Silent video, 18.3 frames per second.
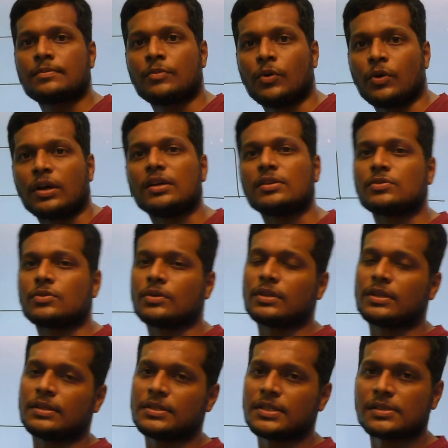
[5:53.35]
Okay,
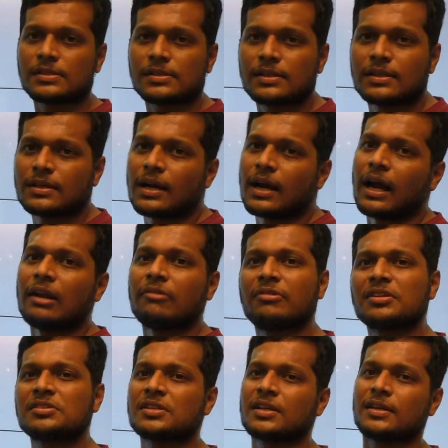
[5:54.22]
so just the
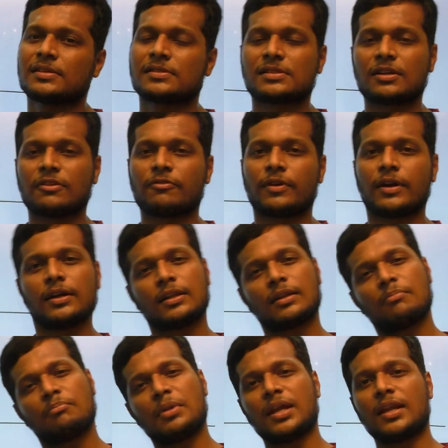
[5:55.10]
convention is different,
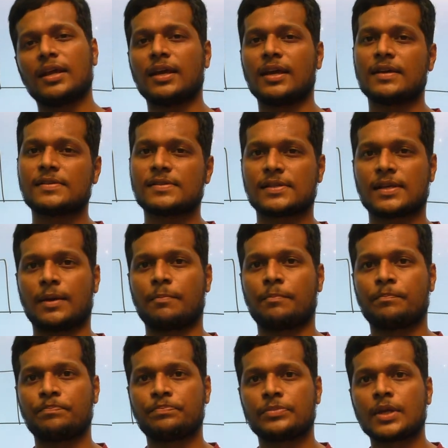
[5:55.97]
the meaning is
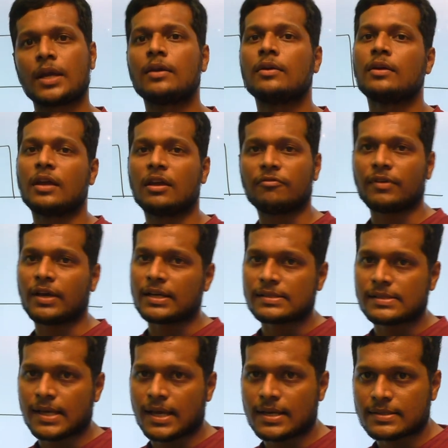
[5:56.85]
same. If
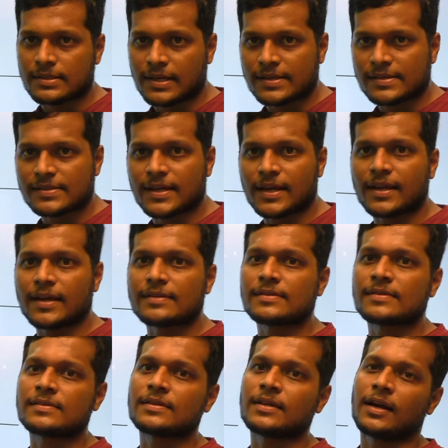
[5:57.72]
XA is less than
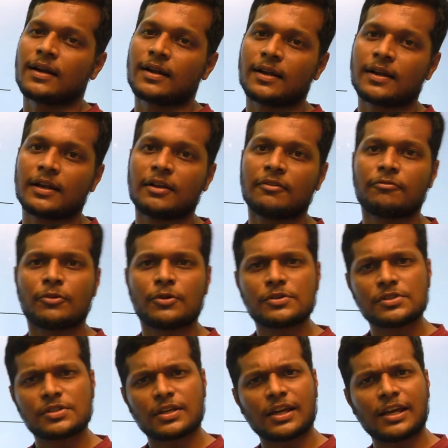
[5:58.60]
XC, under
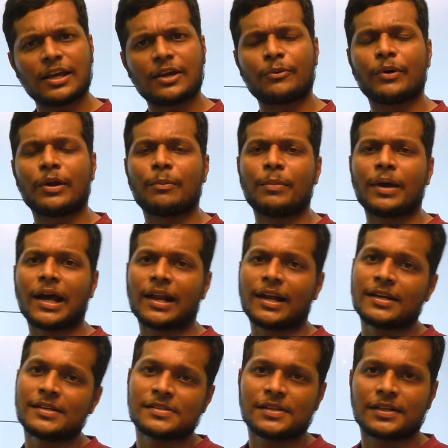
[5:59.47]
reinforced, equal
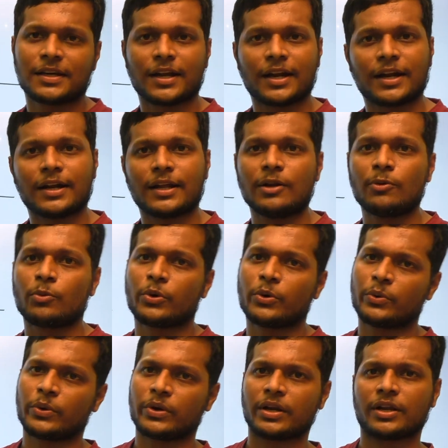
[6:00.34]
balanced, greater
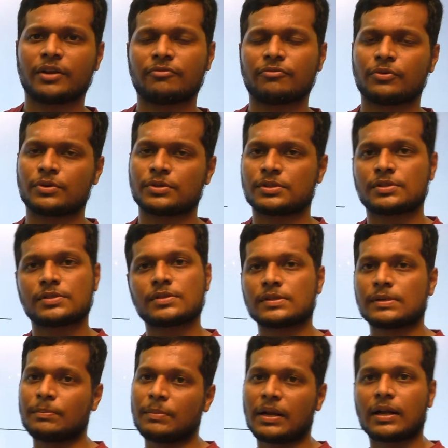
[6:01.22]
over reinforced,
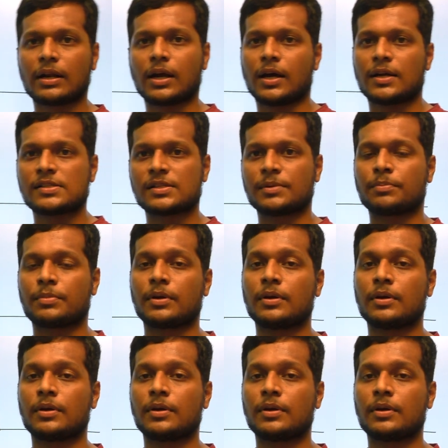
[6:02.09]
similar concept.